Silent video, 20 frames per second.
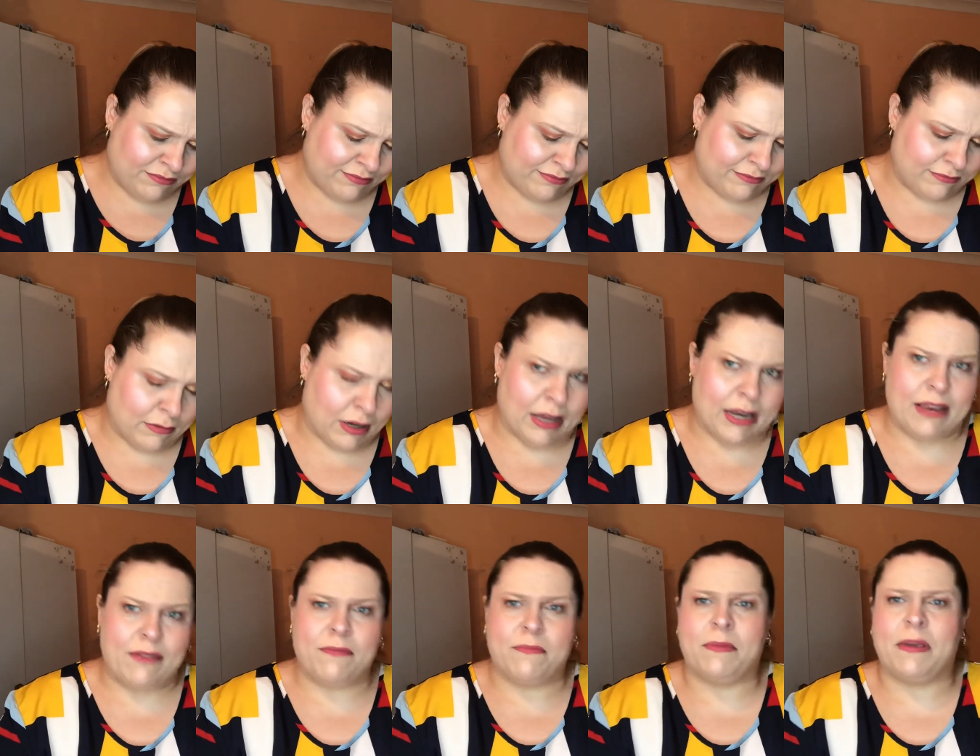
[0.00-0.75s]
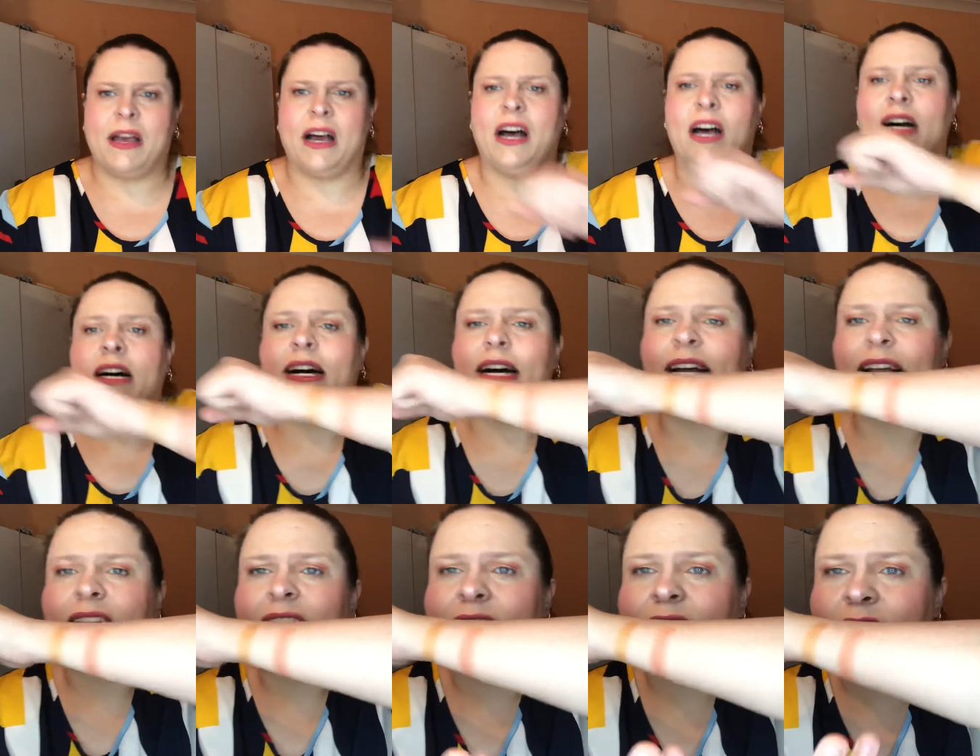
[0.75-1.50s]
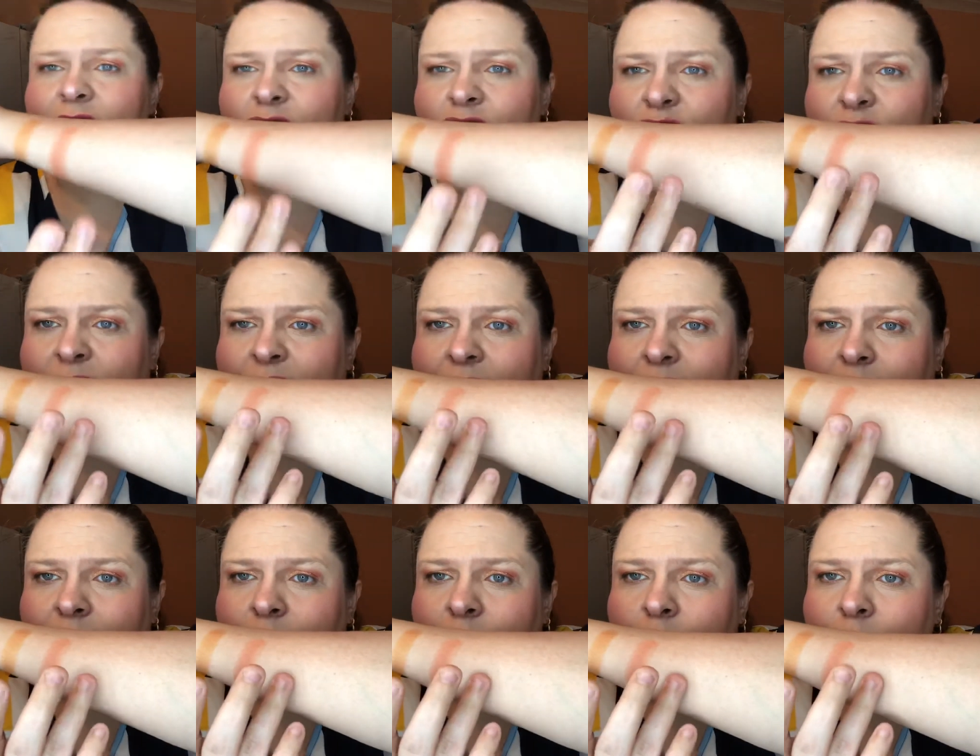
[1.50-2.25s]
might even be a highlighter
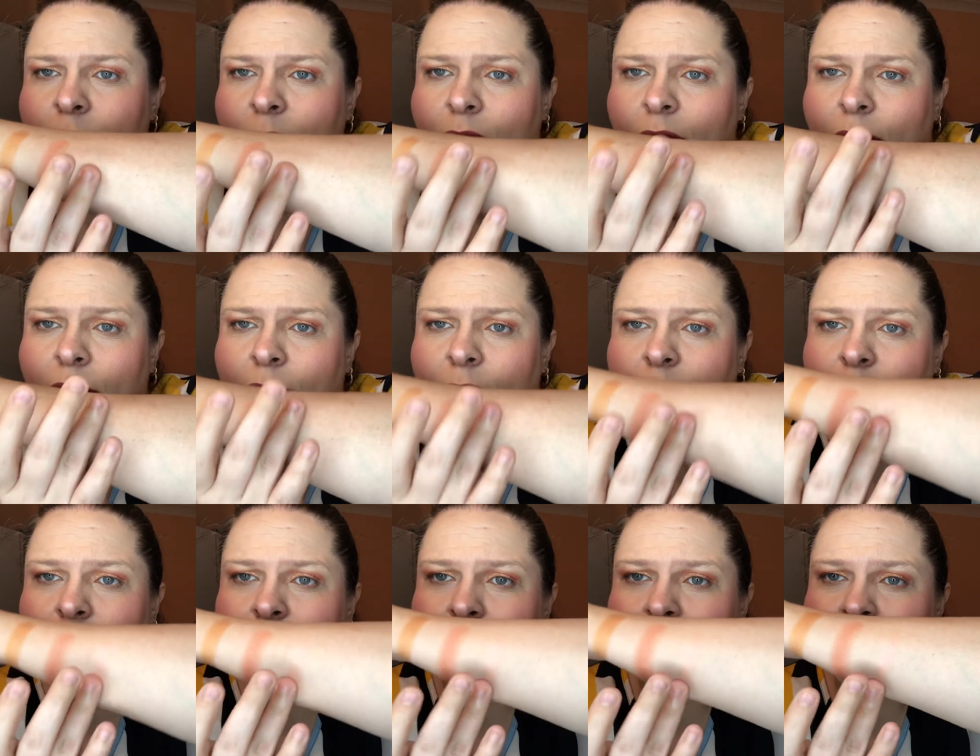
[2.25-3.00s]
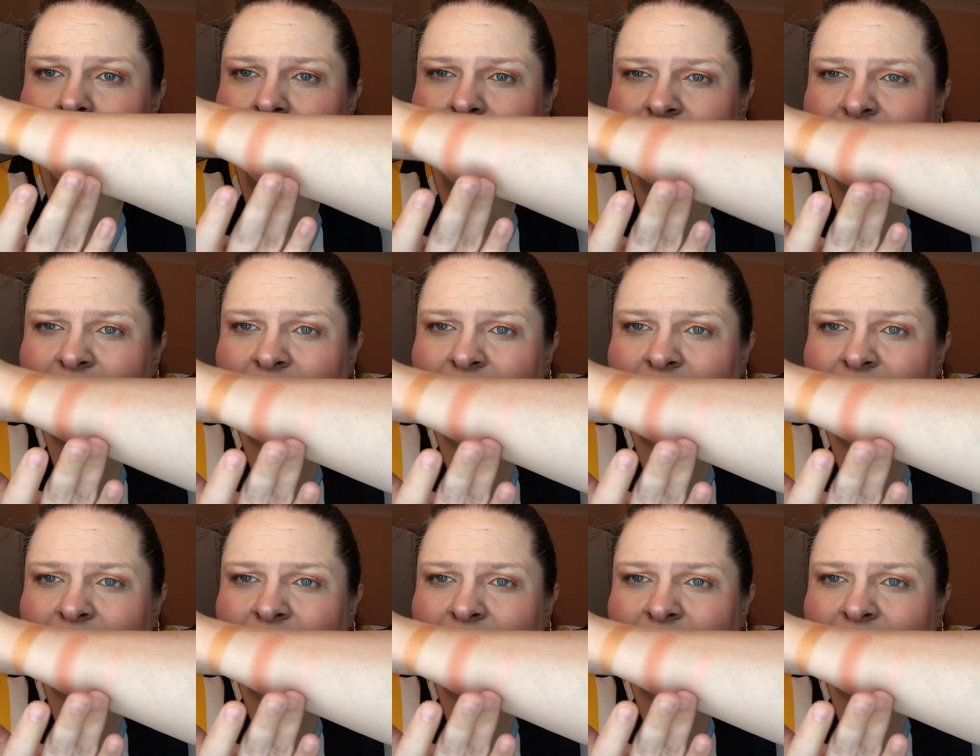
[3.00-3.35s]
shade. Who knows?